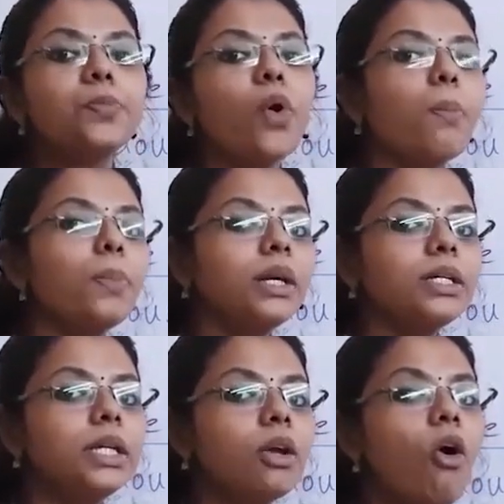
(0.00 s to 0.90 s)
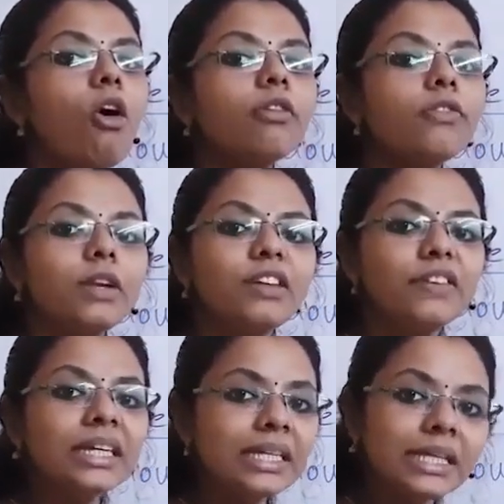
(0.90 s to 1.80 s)
property of
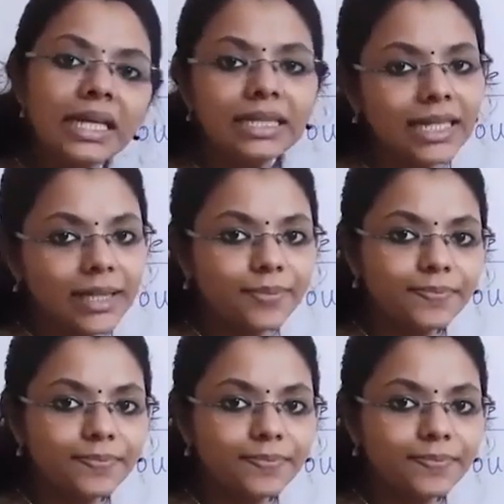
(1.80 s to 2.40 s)
living thing.